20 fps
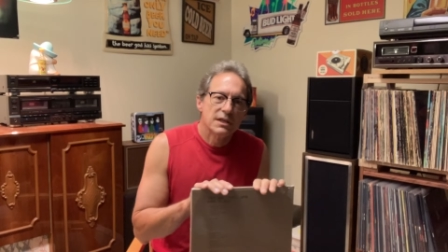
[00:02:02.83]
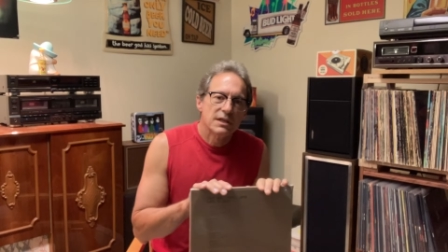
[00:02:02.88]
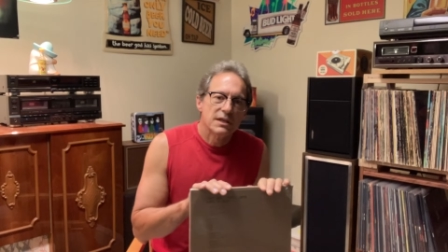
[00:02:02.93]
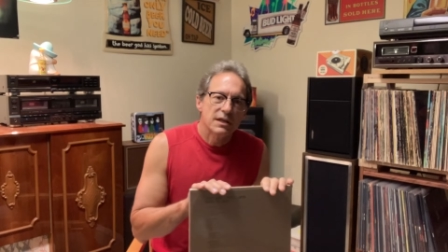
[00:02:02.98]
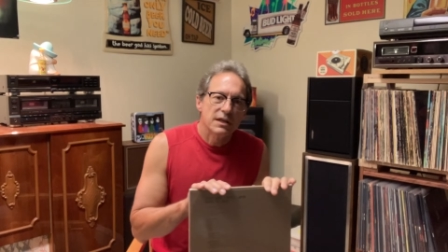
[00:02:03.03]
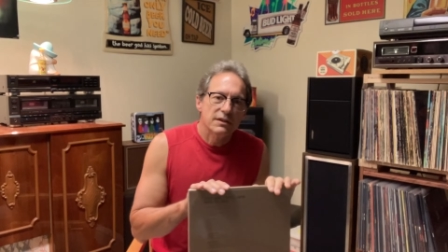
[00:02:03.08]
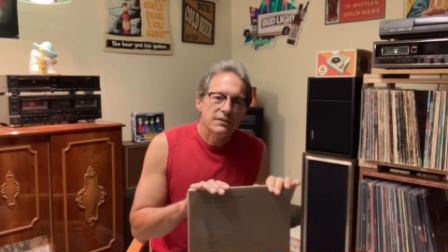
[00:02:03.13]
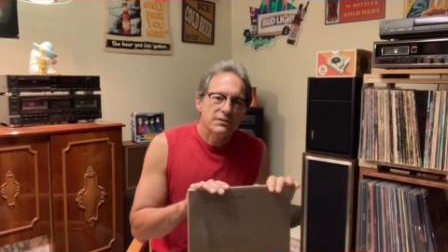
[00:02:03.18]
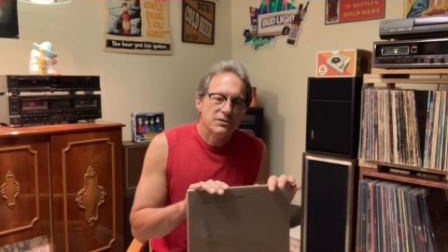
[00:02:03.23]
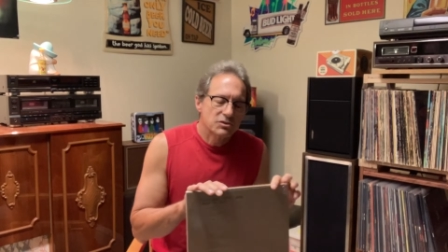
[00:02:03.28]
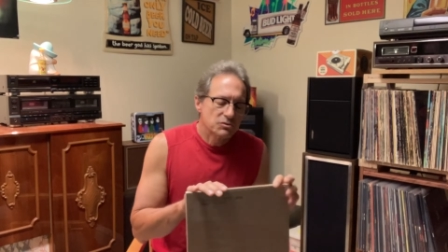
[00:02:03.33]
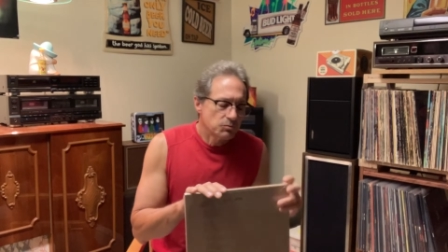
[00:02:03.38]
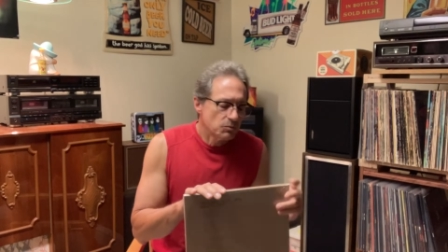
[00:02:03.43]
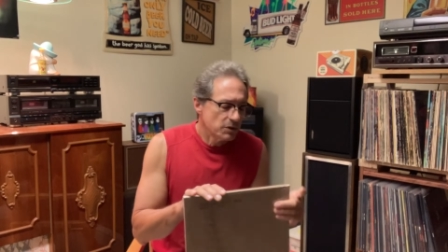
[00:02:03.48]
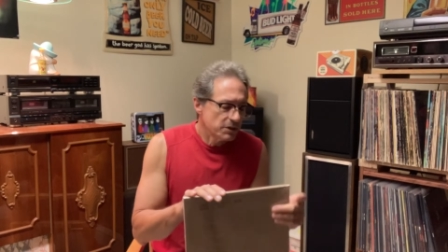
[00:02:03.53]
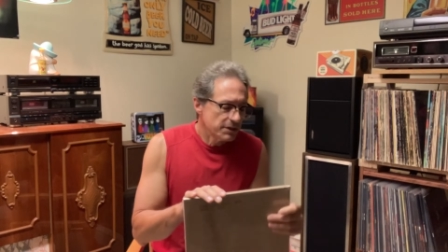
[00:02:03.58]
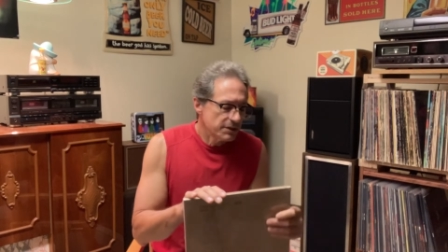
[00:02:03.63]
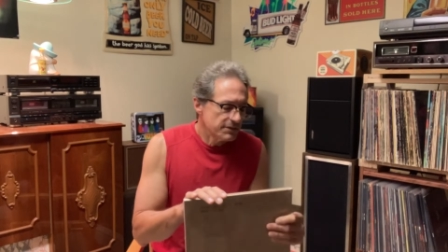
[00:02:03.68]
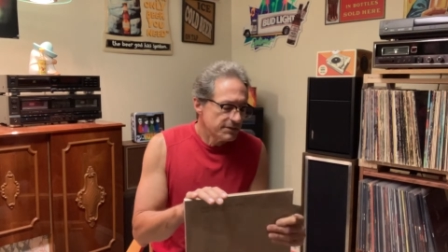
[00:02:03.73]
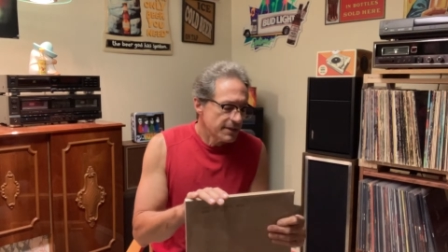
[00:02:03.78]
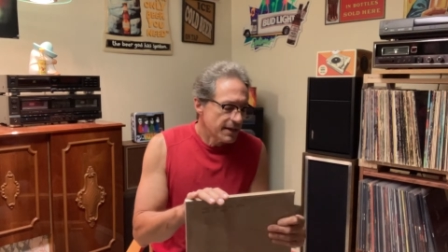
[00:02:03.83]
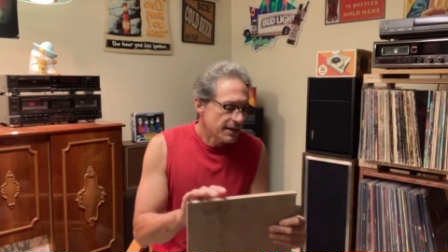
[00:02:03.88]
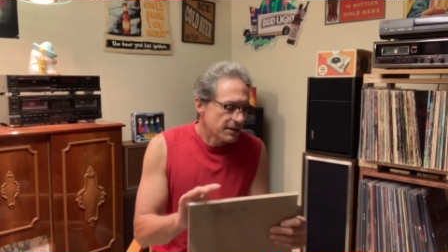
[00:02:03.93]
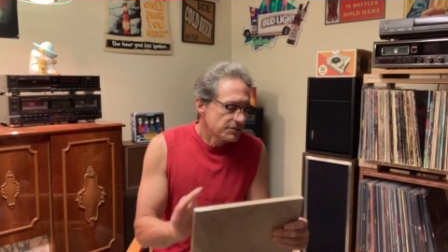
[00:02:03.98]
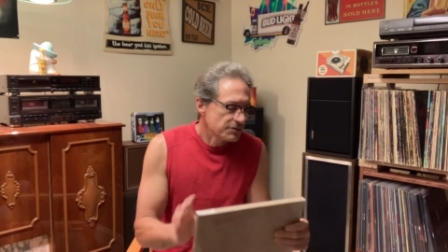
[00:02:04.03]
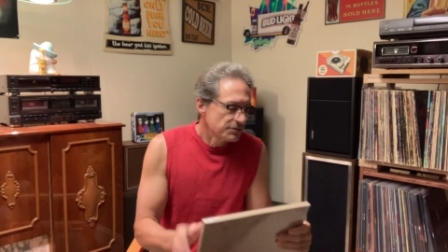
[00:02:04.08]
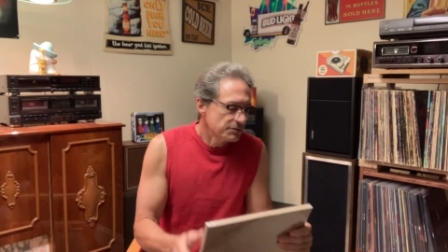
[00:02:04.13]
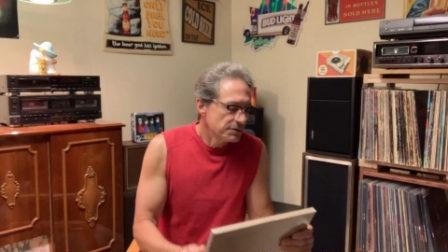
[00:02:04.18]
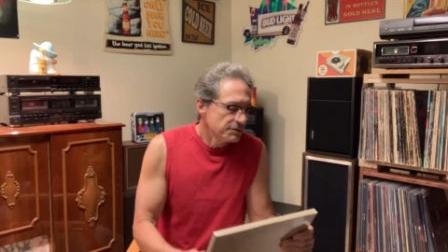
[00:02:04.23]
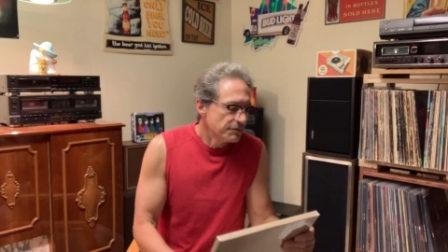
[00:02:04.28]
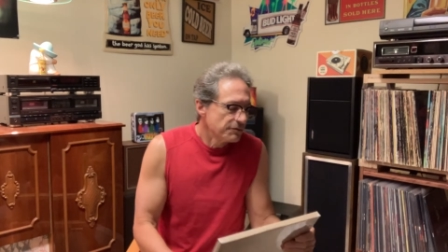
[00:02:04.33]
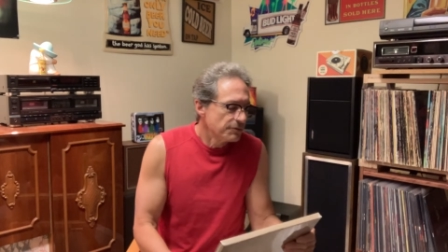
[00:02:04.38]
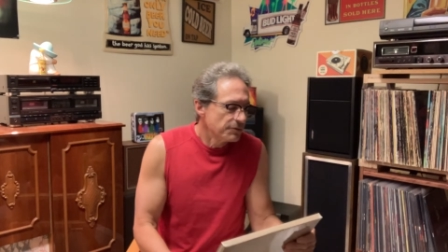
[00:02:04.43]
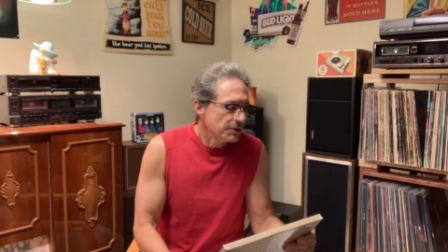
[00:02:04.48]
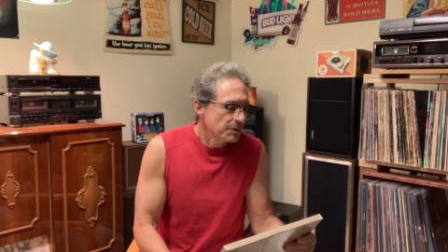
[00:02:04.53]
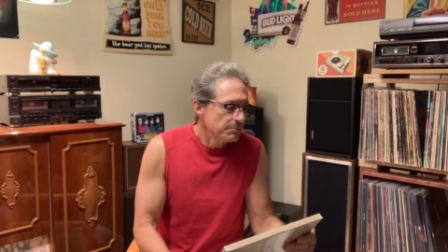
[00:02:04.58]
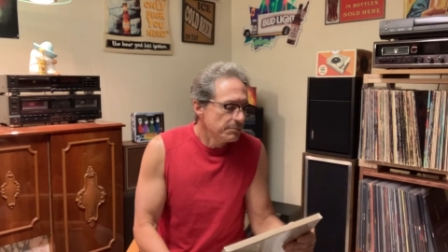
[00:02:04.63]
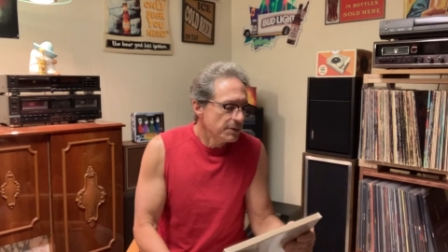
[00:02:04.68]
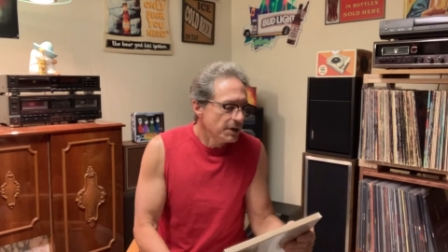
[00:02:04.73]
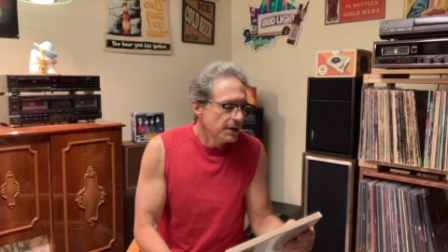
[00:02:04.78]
and this one is actually from